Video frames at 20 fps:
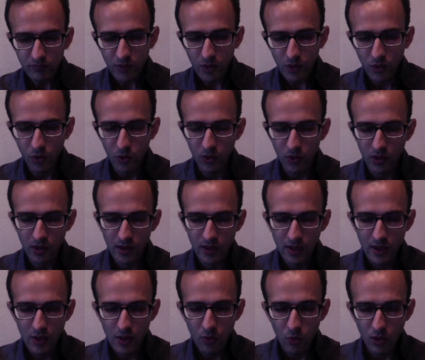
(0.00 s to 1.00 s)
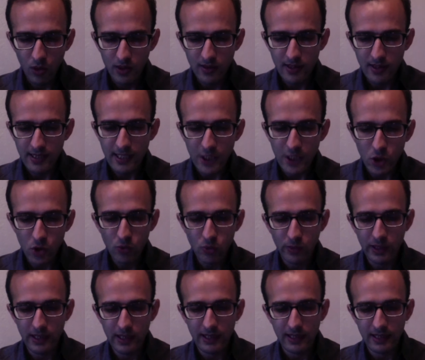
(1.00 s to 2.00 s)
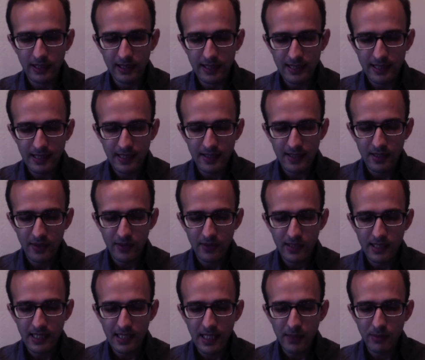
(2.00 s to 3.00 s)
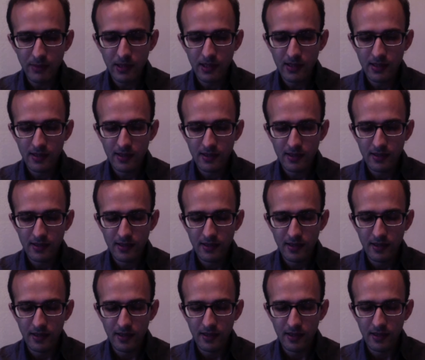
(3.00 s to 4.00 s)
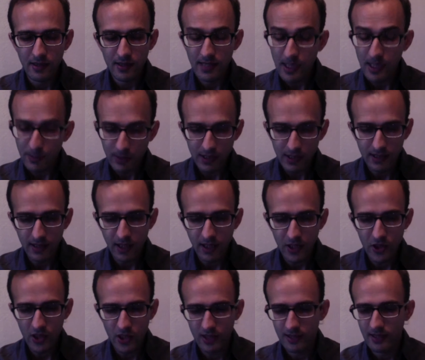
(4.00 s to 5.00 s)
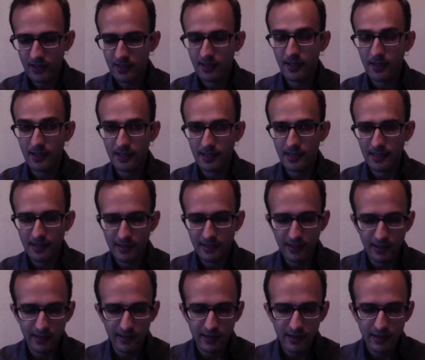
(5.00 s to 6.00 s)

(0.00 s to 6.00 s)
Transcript: Or what does human in the sense of sapient consciousness consist in?